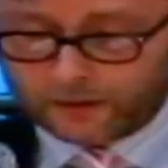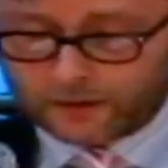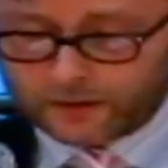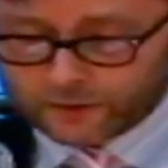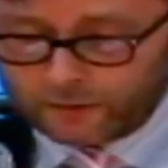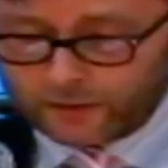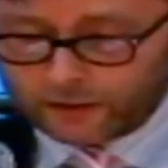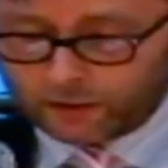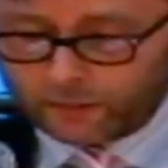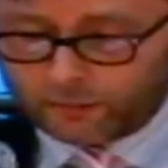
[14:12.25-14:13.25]

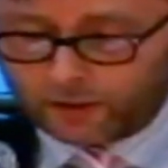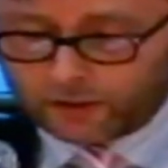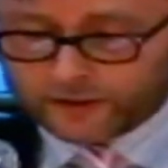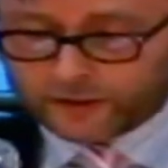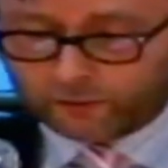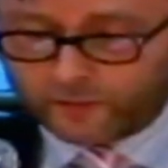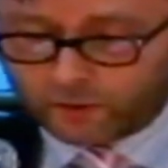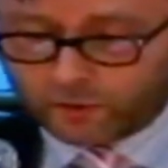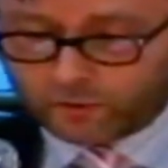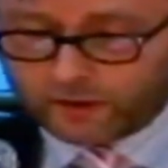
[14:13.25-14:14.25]
Superior General,
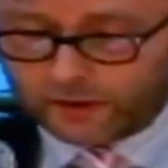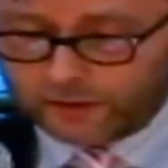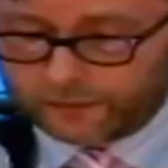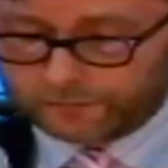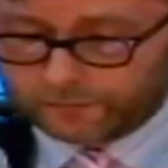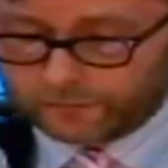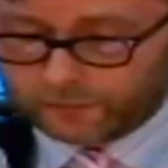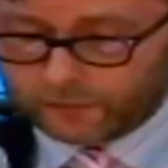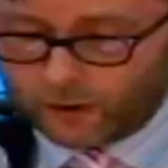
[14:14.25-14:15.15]
Claudio Acquaviva,